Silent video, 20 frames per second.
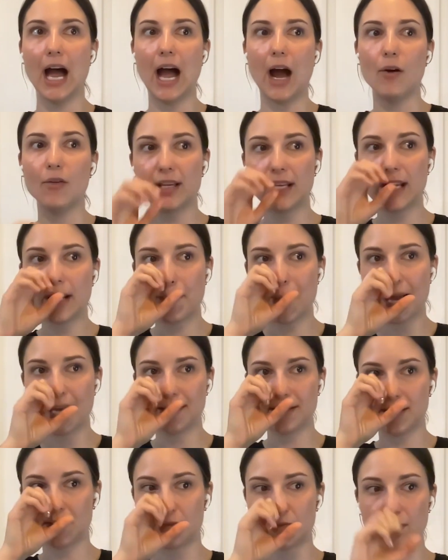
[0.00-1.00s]
how can I
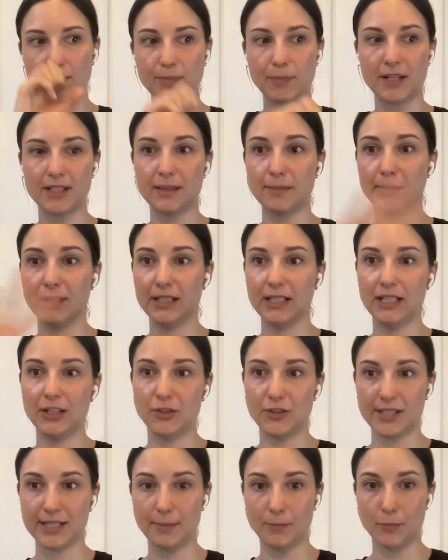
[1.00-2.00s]
pass this
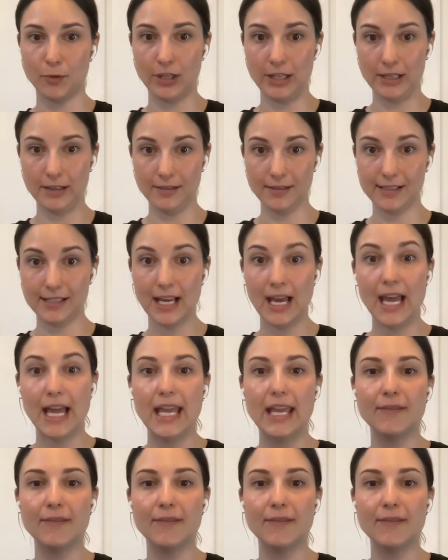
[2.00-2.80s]
responsibility to someone else?